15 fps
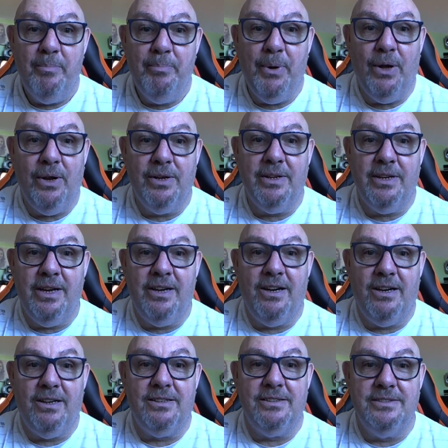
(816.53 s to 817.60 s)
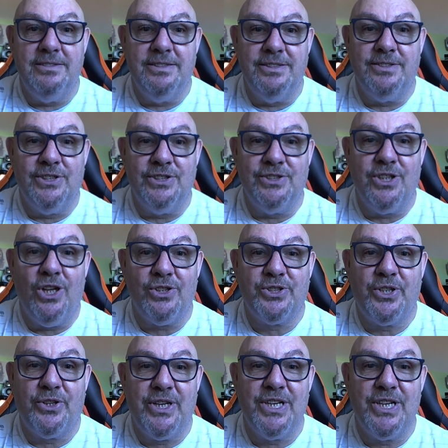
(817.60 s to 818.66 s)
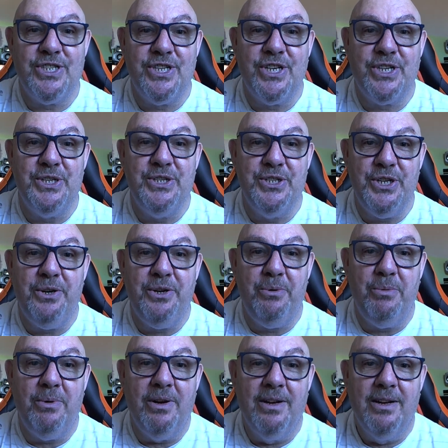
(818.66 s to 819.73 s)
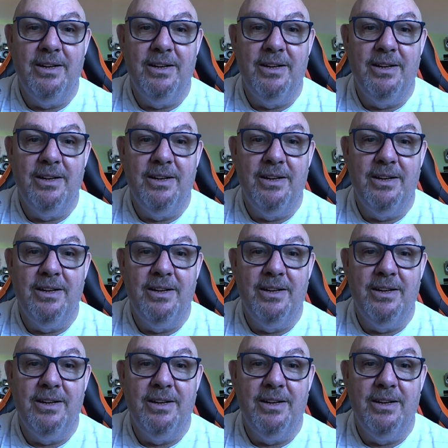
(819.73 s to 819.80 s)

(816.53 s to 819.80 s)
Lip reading: but you know, there's lots of things you can do